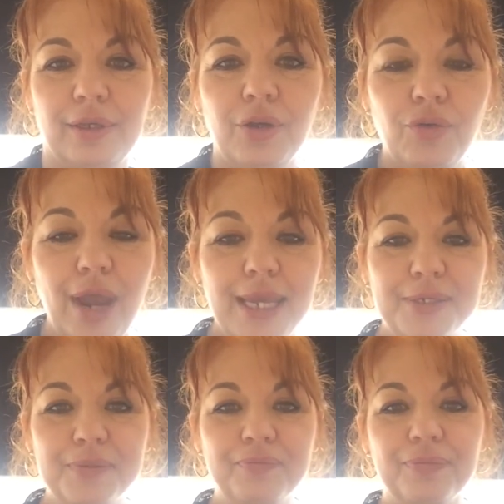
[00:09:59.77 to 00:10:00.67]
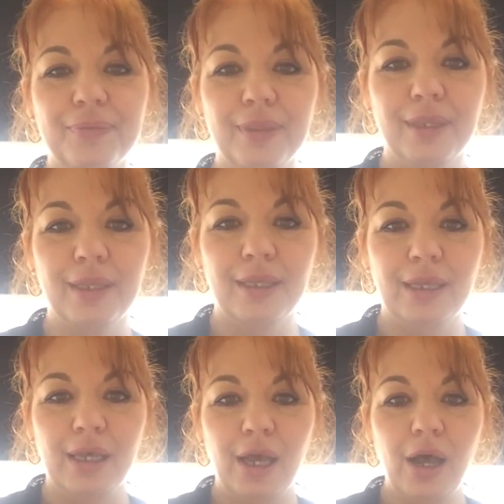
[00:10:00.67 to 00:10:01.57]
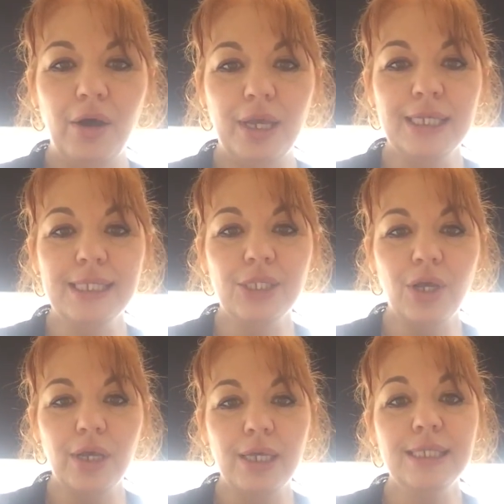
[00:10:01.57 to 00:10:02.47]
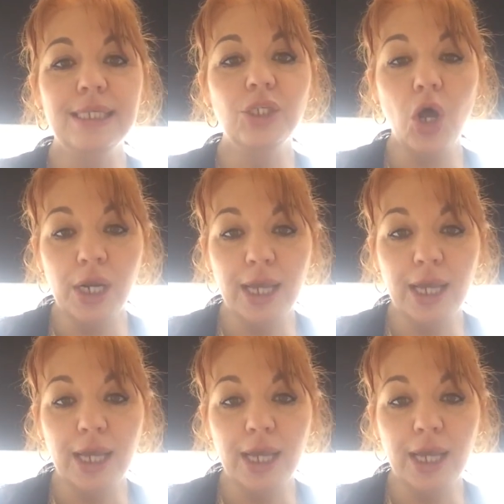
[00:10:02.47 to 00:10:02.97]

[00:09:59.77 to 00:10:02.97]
Great. Is this online